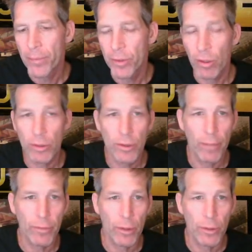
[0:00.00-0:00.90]
You also have
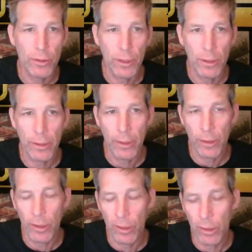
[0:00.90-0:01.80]
to understand like
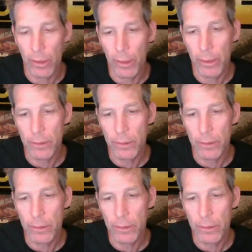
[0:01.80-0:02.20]
the links,